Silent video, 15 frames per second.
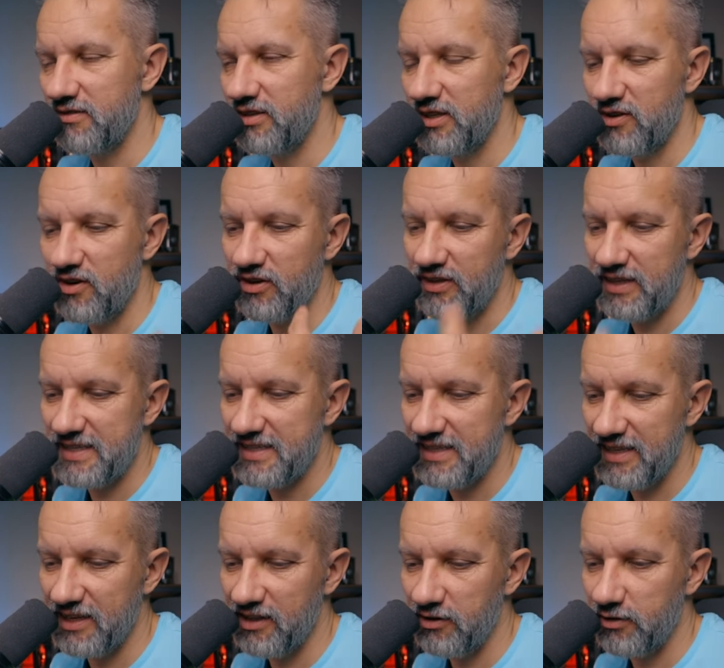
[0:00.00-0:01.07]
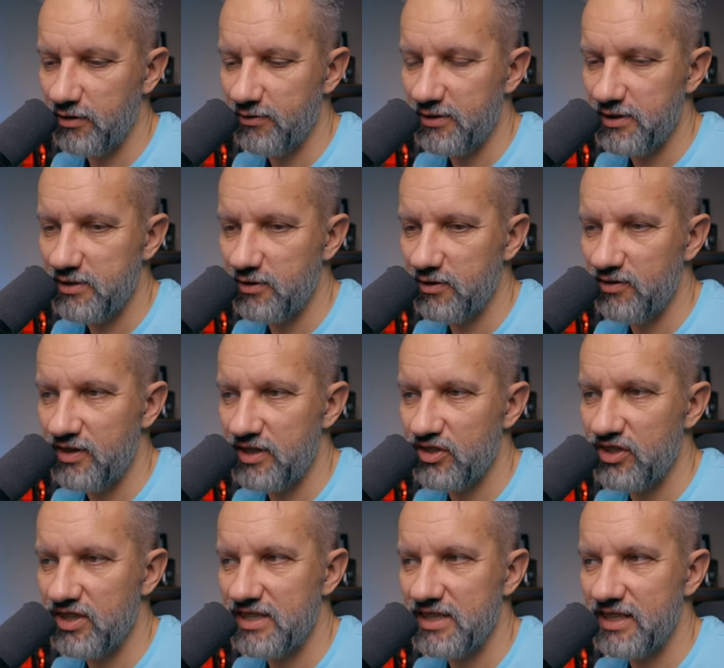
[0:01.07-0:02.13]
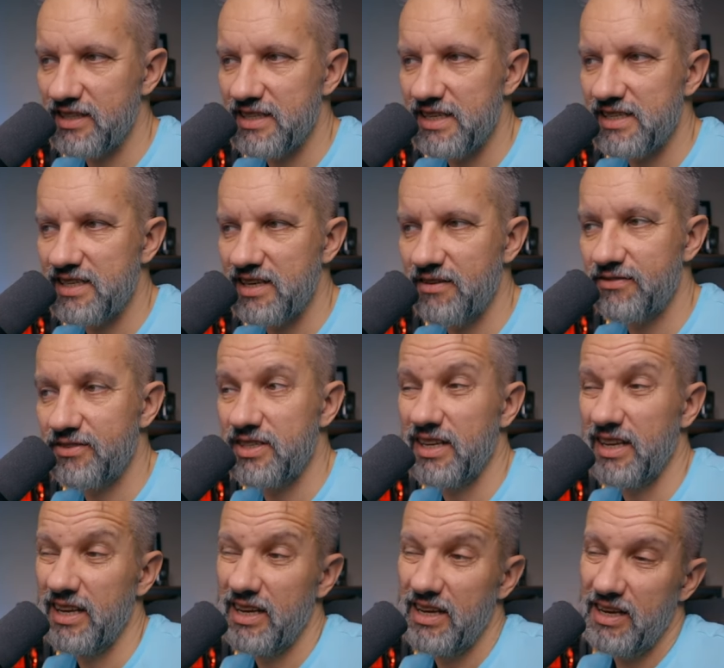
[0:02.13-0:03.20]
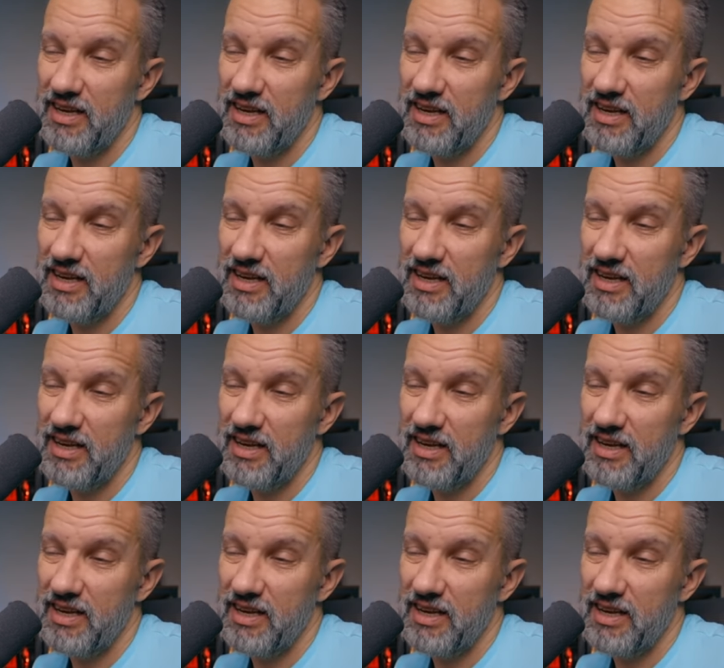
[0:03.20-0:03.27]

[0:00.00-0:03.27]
when you are testing a lot of Xcode versions, all that stuff, then